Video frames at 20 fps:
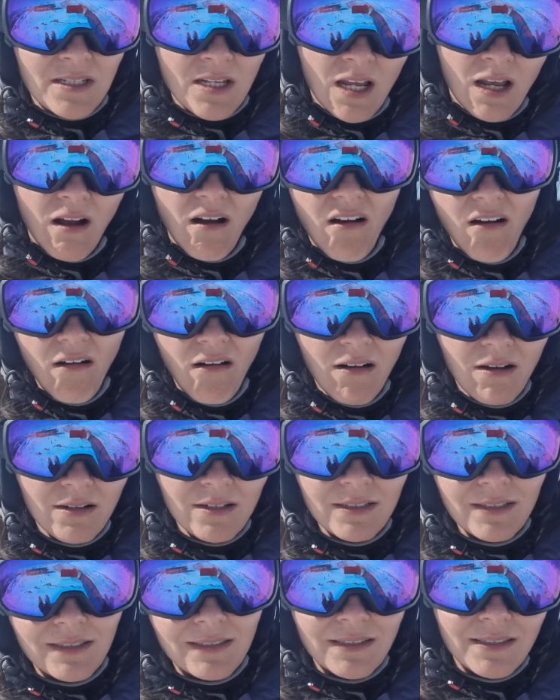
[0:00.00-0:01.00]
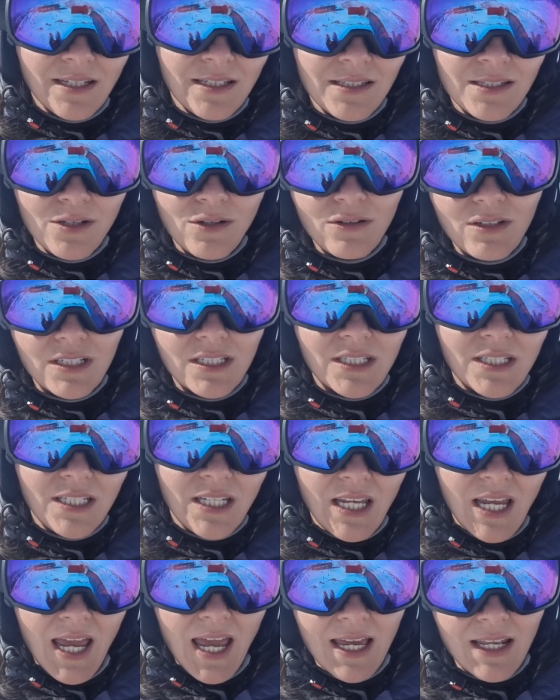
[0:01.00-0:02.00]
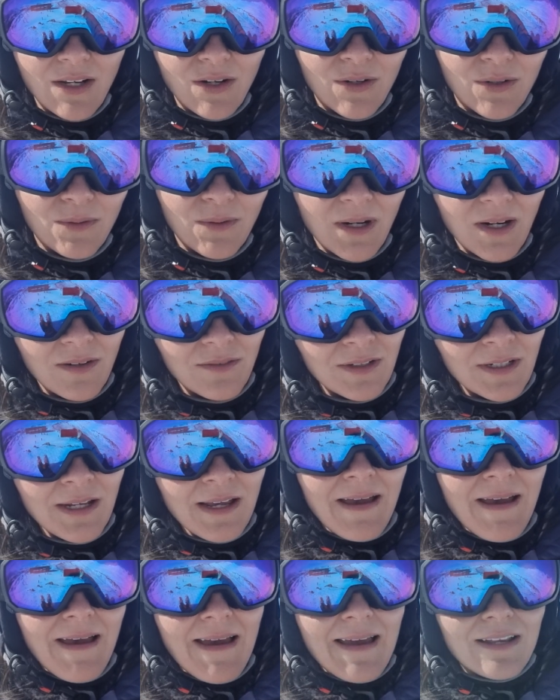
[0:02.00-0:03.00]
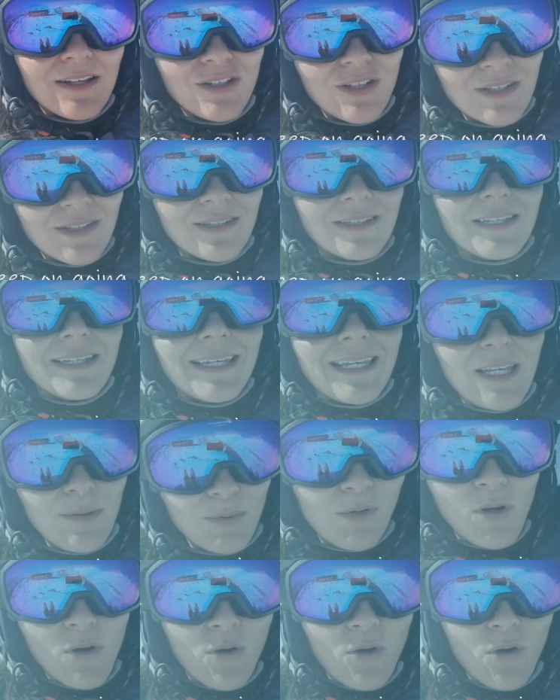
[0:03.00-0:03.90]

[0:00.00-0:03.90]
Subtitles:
like, oh, it's not so good yet or whatever. Just keep on